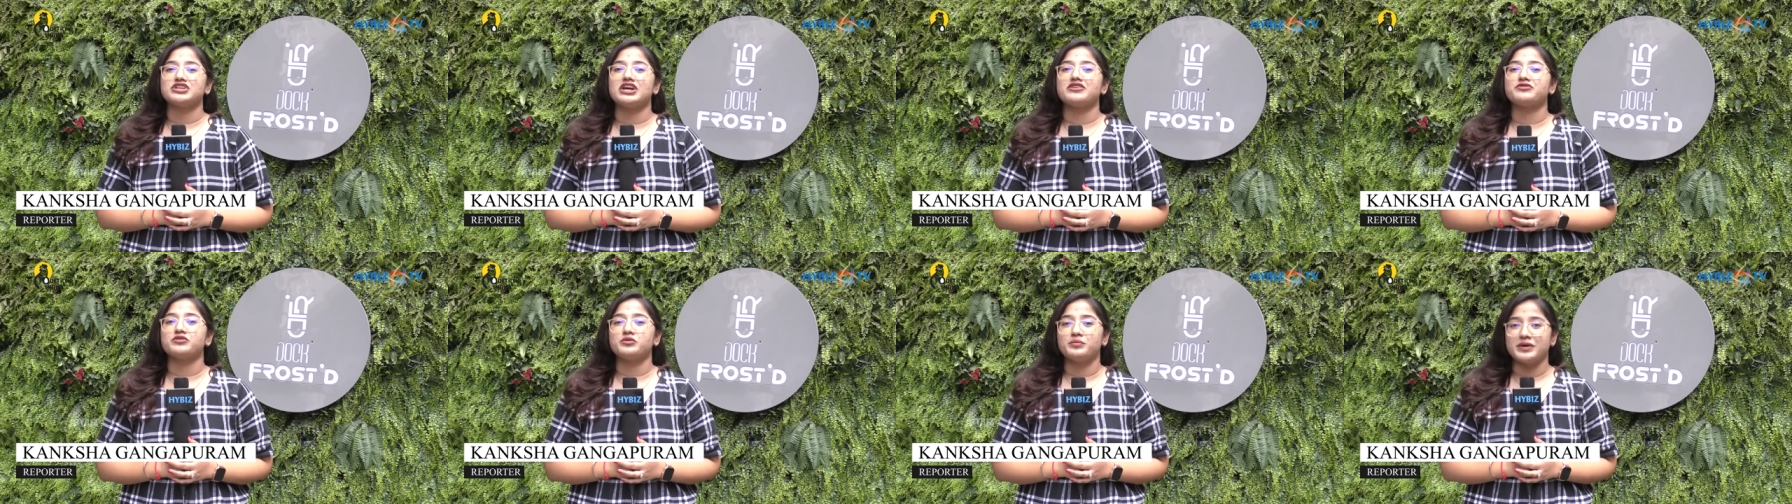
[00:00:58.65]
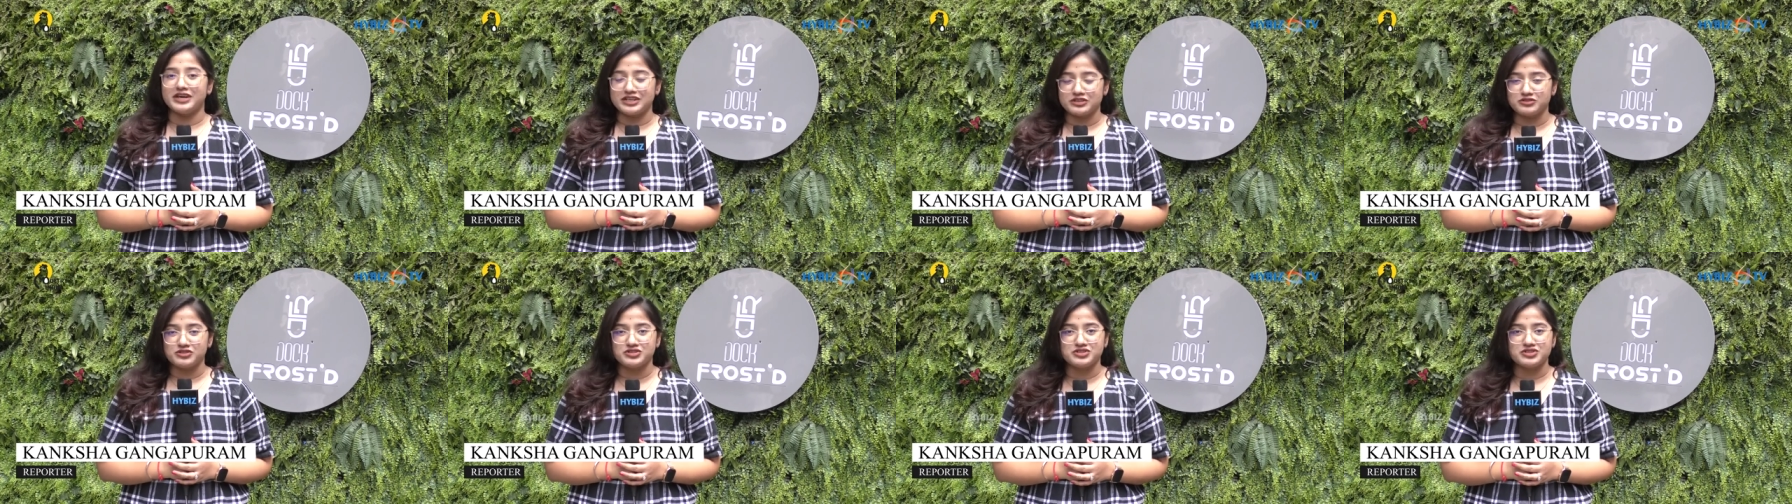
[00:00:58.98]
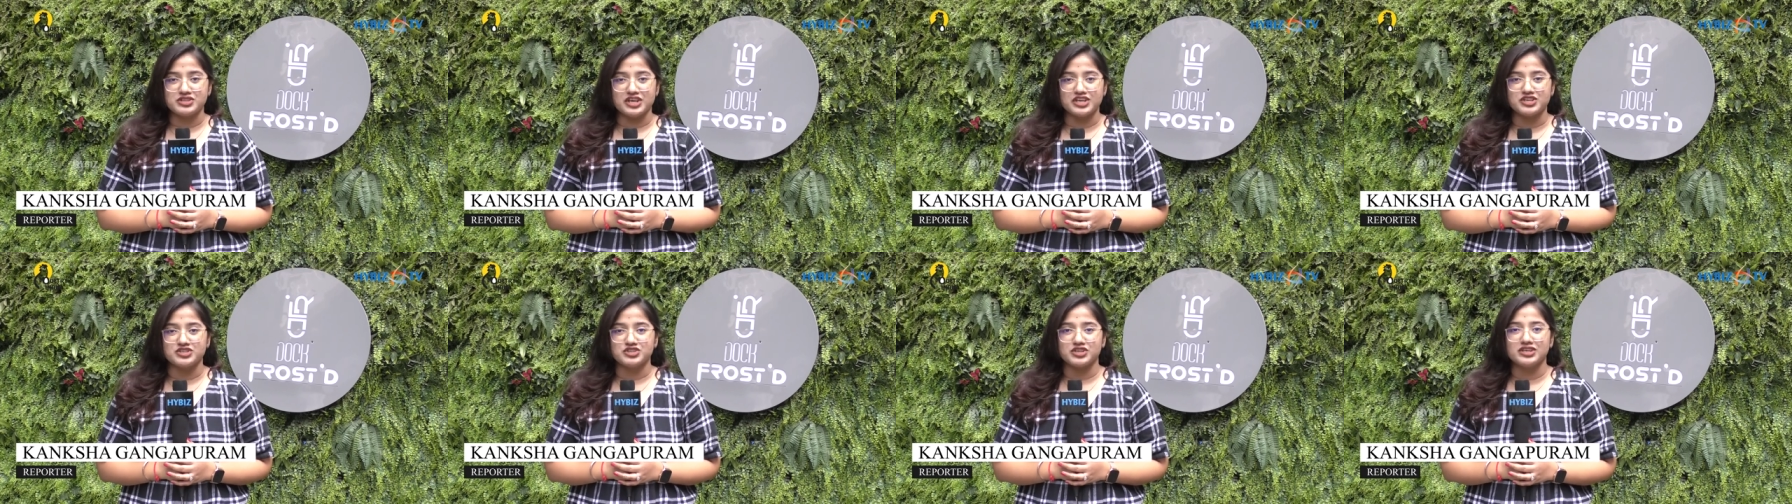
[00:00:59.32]
Cheruvu metro
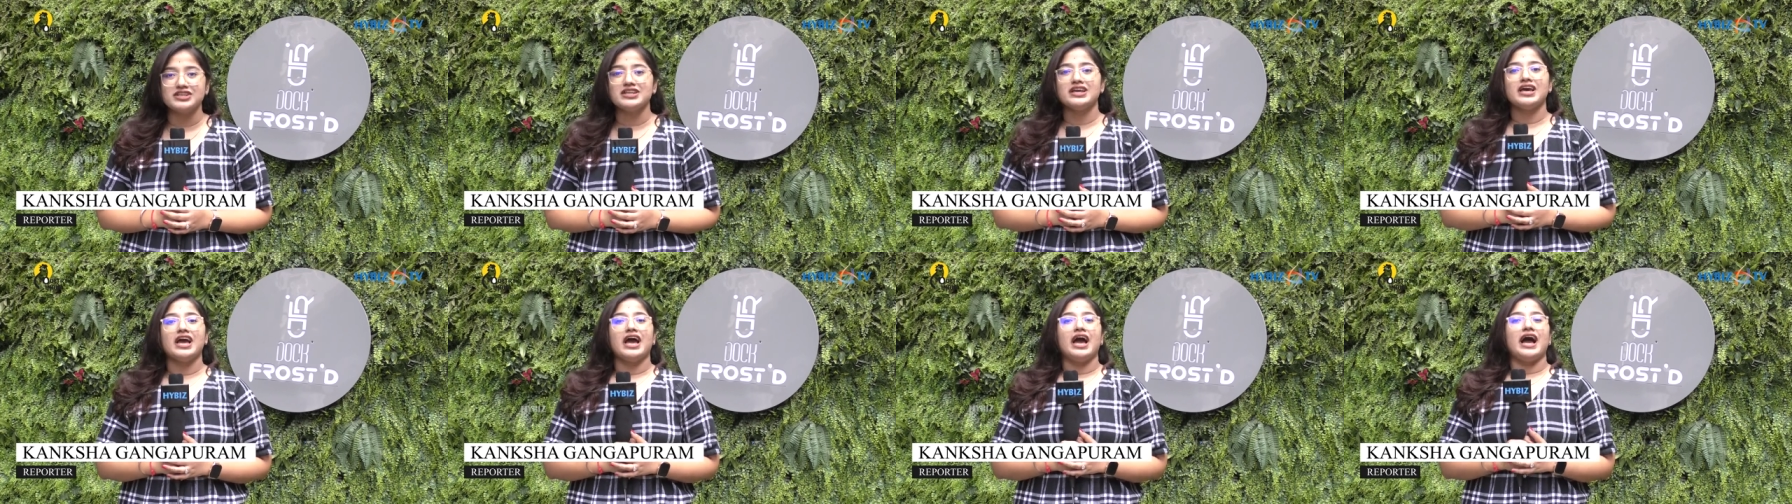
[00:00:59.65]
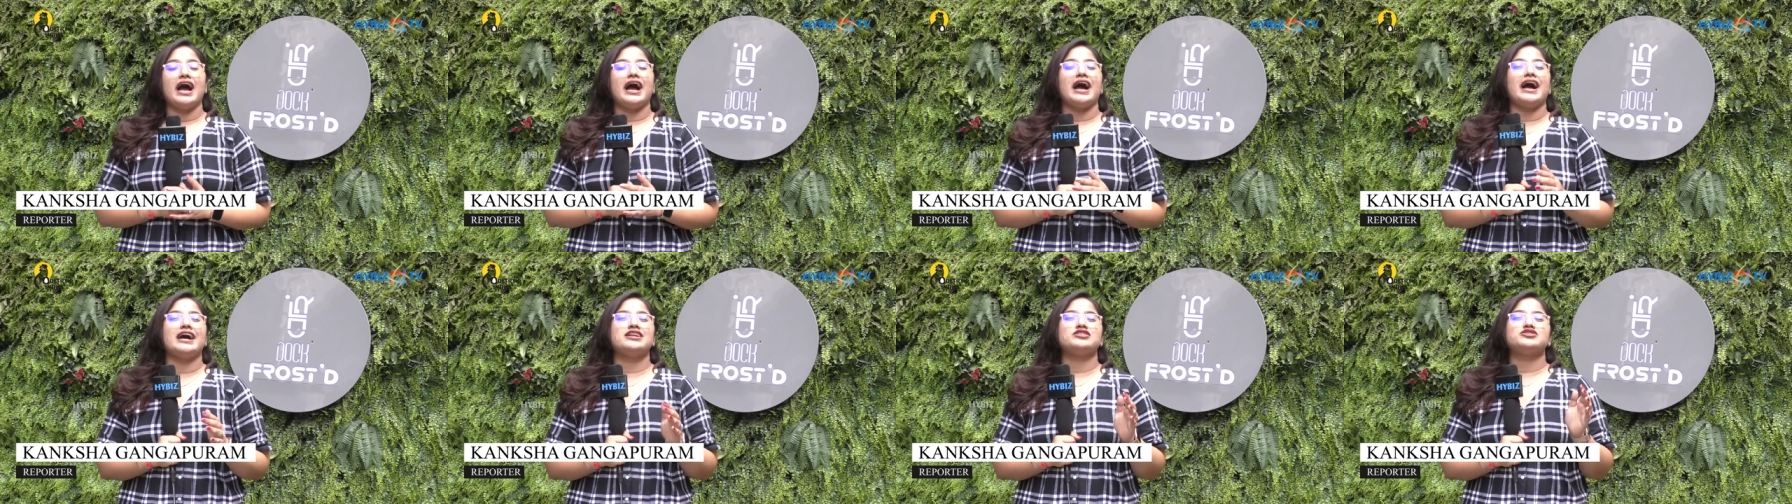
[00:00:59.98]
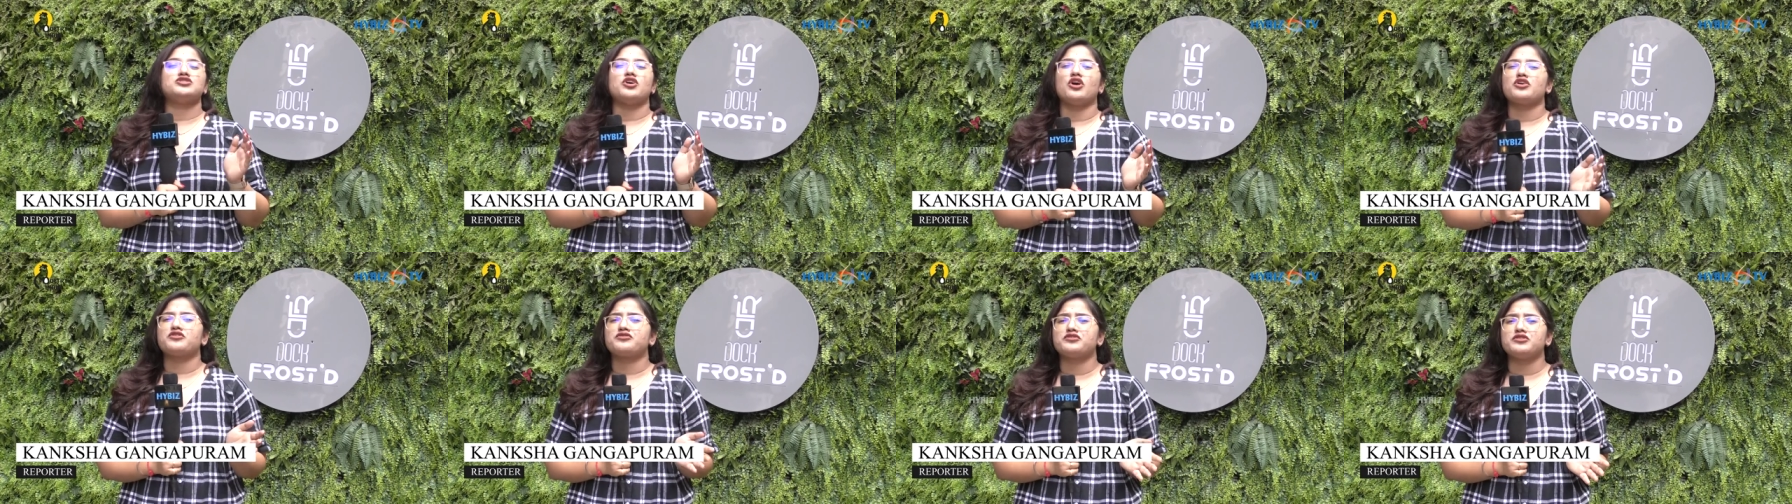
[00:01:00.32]
station
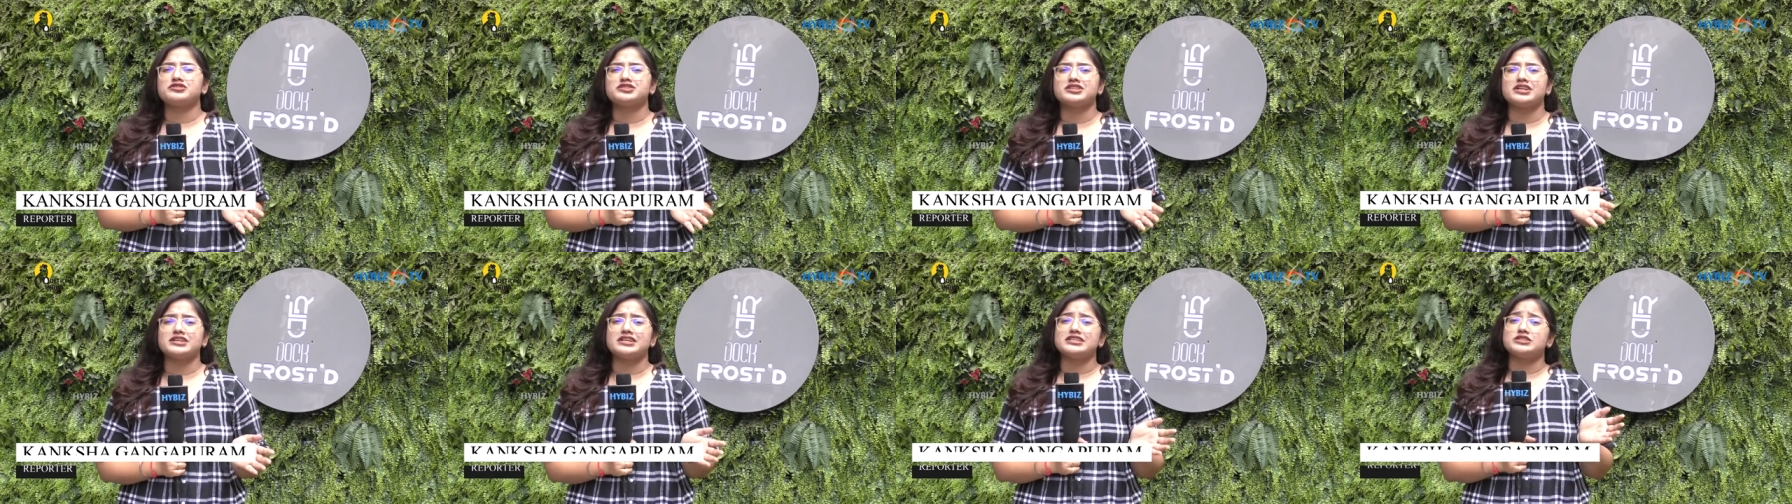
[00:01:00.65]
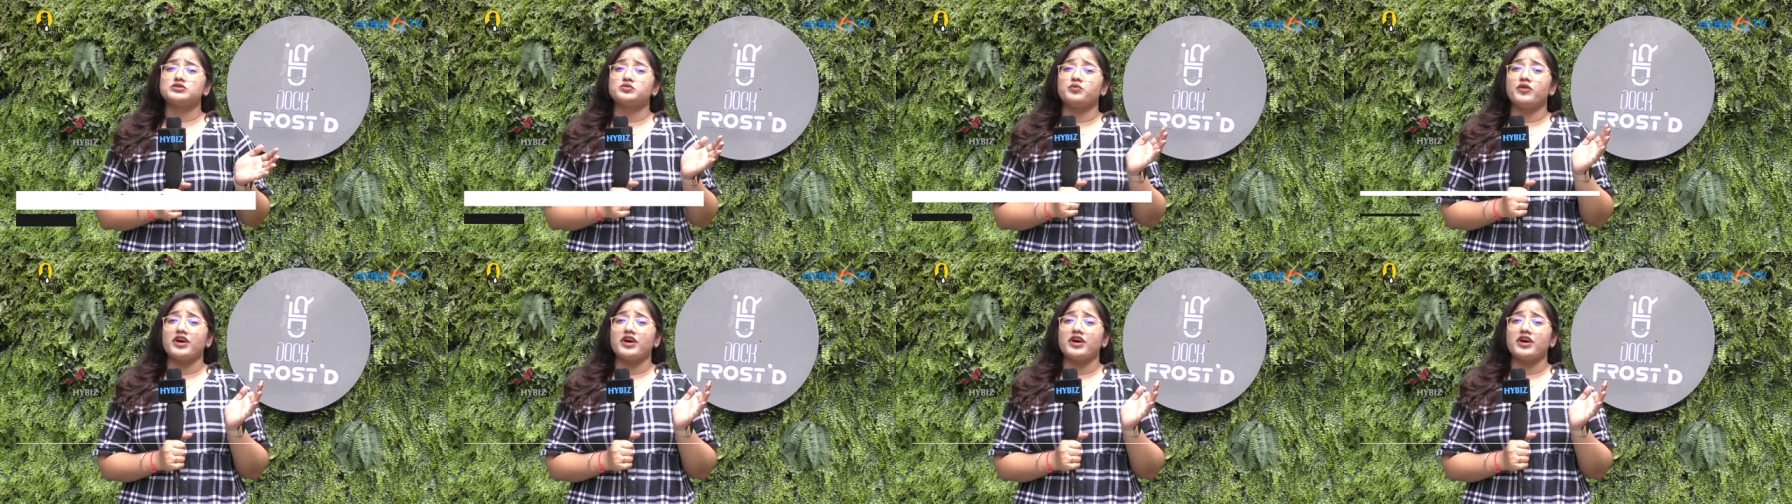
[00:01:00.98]
and Dock Frostd is